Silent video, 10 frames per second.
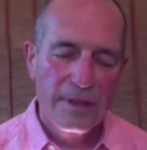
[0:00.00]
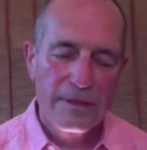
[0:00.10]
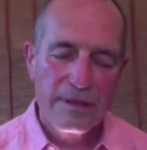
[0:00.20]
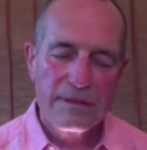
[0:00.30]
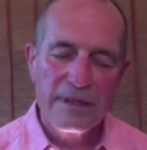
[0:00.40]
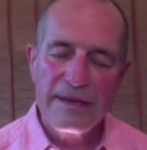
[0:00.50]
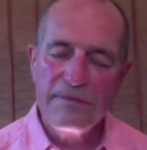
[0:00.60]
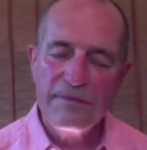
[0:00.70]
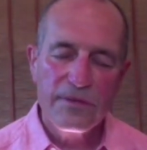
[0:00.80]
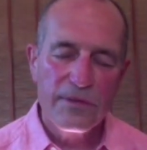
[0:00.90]
Their
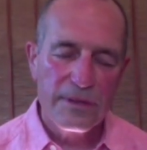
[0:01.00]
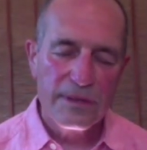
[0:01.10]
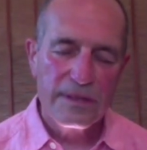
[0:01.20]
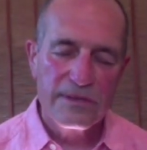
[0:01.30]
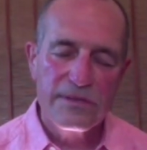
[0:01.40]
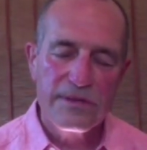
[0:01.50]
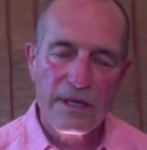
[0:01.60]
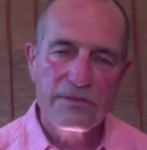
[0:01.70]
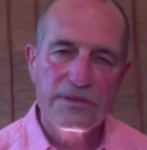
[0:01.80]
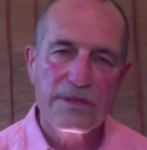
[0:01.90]
left foot is
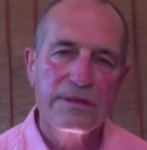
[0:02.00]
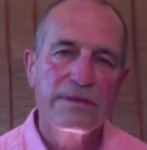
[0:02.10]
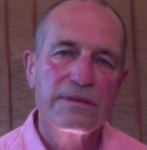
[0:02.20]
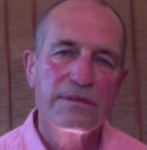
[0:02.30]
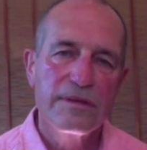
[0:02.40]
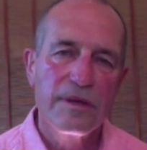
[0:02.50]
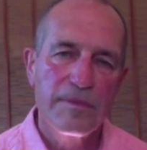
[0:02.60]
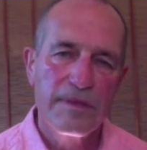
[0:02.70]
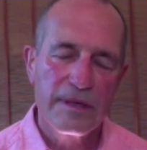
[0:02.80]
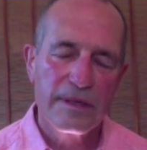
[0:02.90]
touching
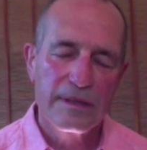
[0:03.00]
something.